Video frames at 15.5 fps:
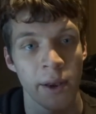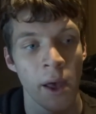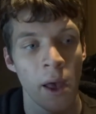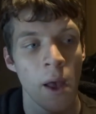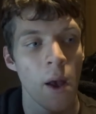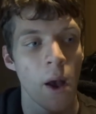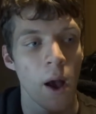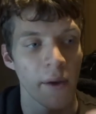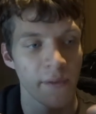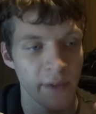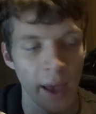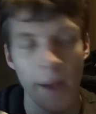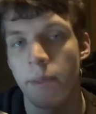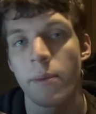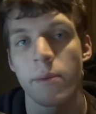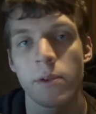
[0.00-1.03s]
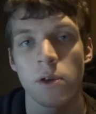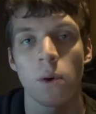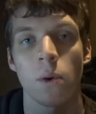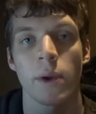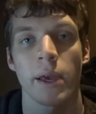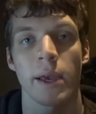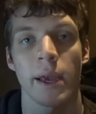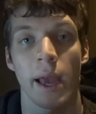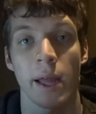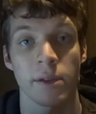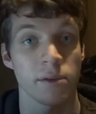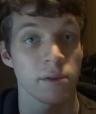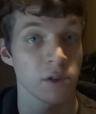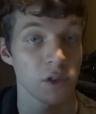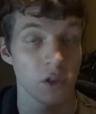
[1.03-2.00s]
I've kept them talking and
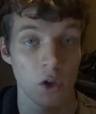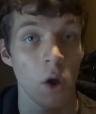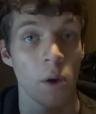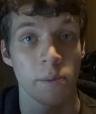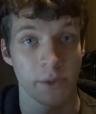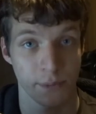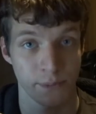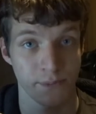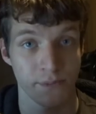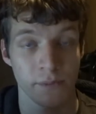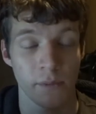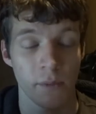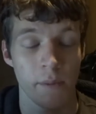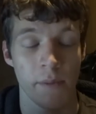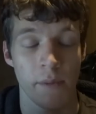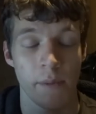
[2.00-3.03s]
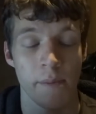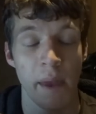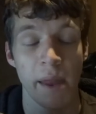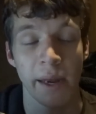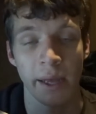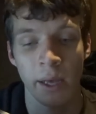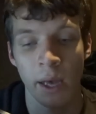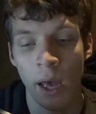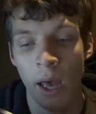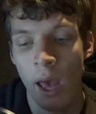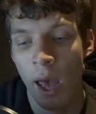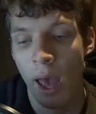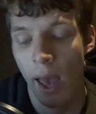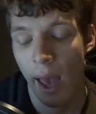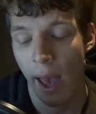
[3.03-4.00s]
stopped many.
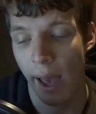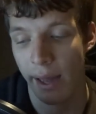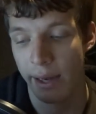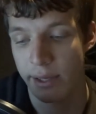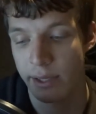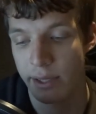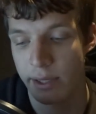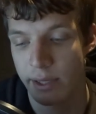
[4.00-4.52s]
And